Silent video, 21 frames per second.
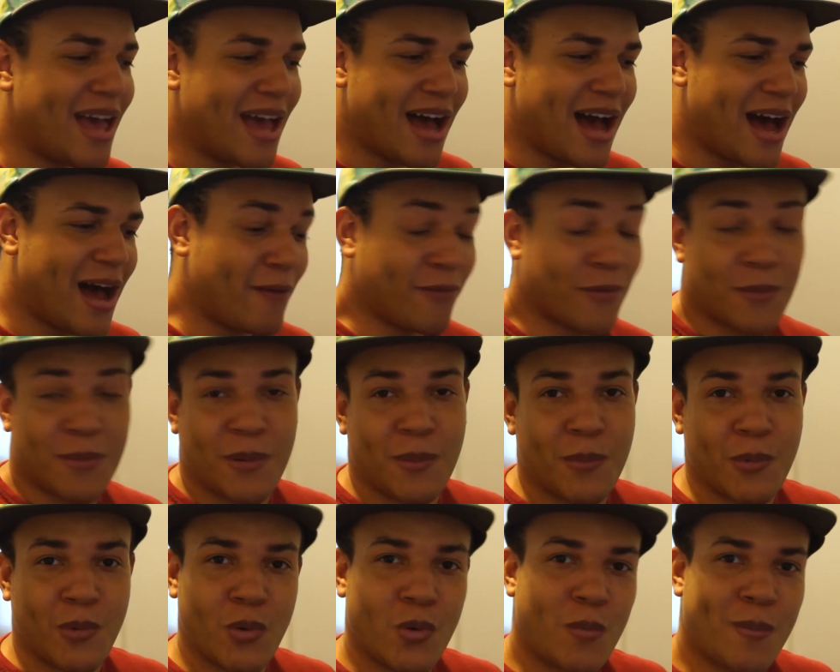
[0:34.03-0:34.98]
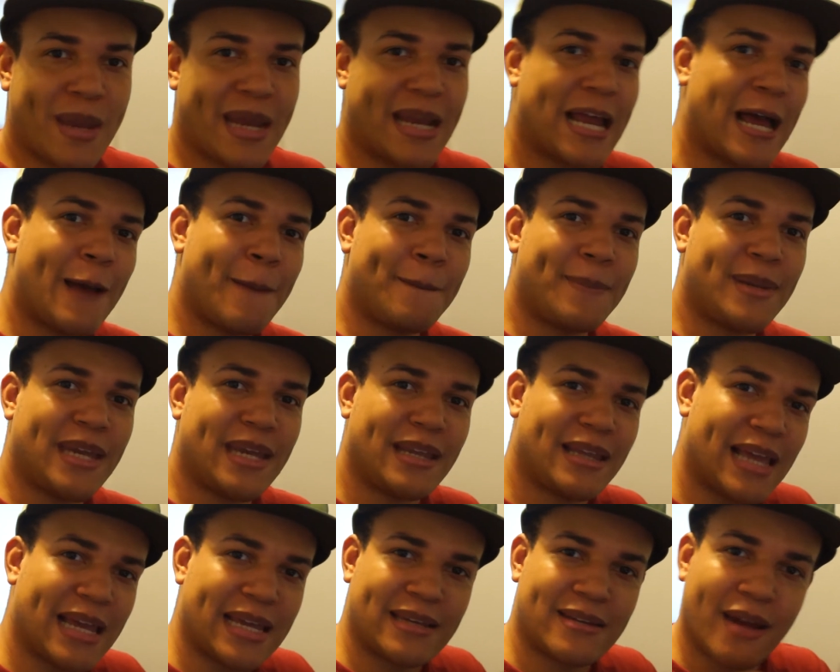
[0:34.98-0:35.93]
For people who may not be,
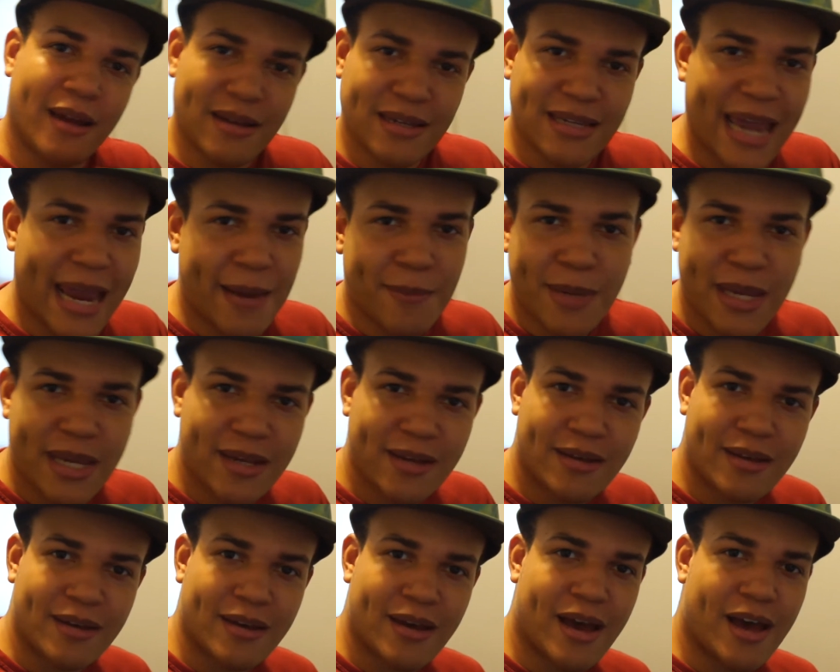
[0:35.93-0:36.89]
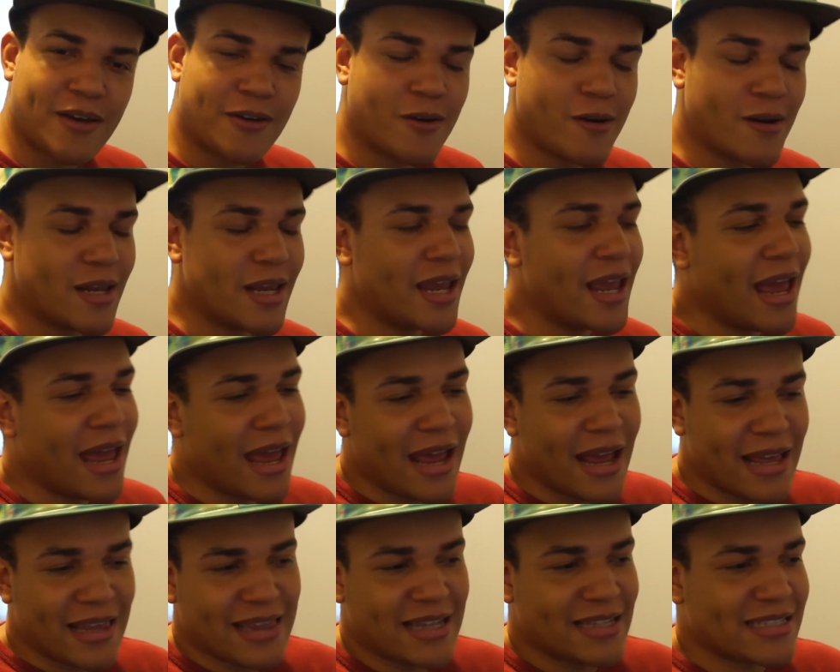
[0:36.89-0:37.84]
like, gaming nerdy,
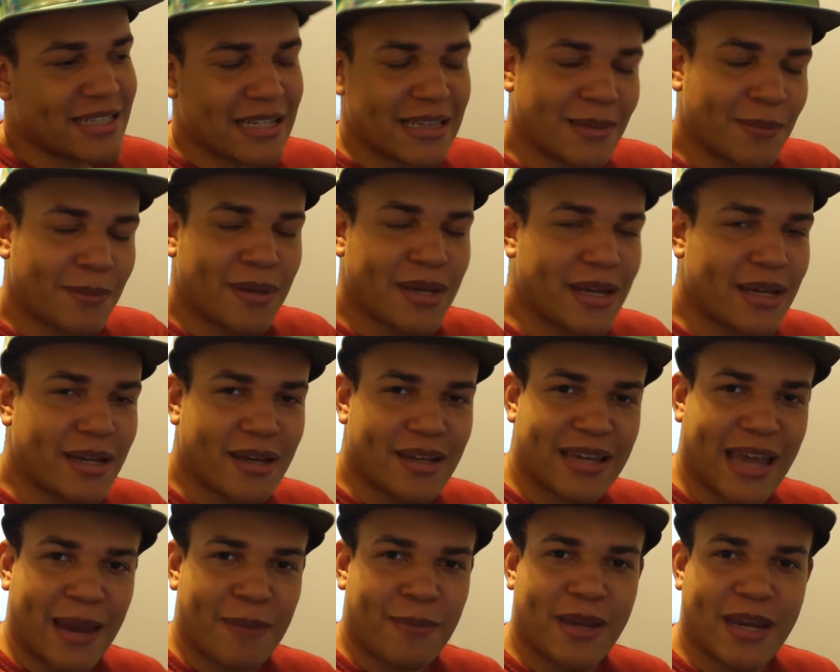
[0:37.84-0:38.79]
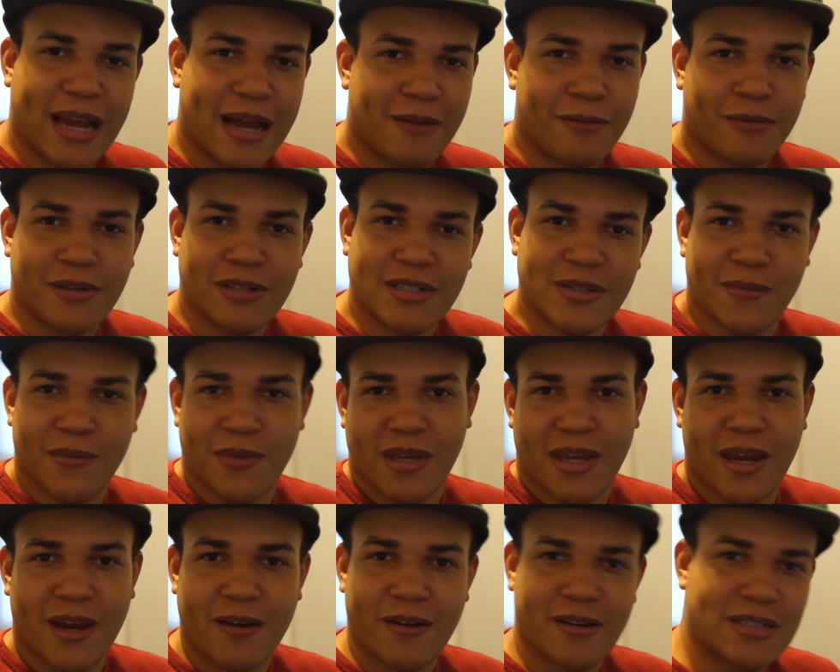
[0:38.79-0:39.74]
that's, like, the big gaming conference of the year.